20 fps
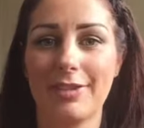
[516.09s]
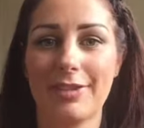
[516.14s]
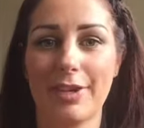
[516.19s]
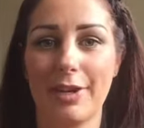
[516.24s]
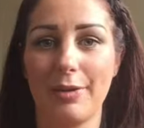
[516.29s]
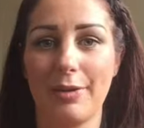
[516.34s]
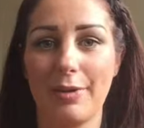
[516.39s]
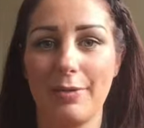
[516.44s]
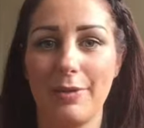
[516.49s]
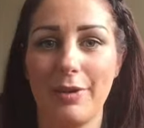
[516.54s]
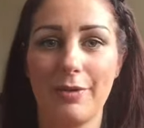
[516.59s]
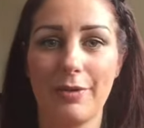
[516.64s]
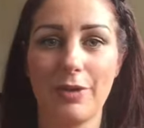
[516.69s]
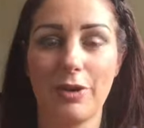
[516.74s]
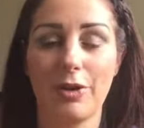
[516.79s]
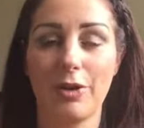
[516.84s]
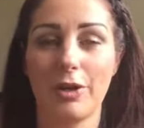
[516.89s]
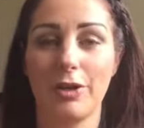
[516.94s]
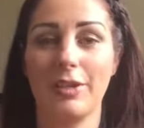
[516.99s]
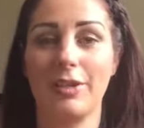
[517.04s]
So if you've
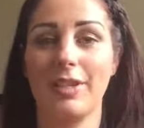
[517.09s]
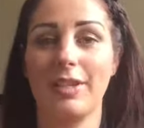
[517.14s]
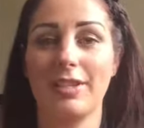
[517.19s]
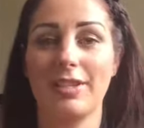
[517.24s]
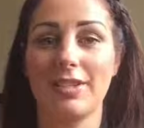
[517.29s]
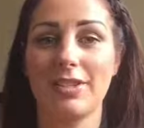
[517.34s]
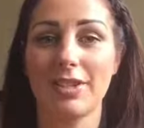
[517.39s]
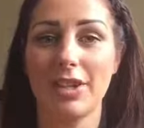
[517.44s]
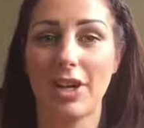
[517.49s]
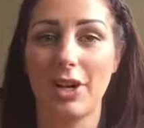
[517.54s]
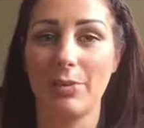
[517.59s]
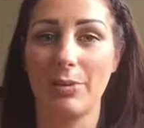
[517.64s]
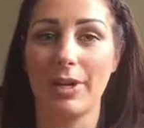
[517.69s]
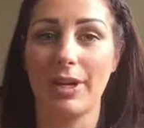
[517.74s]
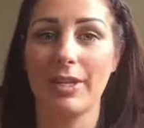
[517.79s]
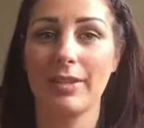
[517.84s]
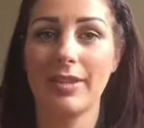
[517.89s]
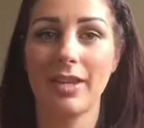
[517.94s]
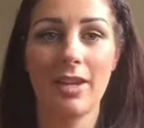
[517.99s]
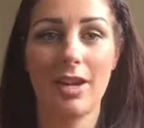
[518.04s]
got a good thing to start
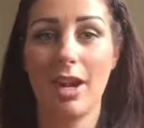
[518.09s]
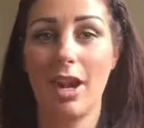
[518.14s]
with,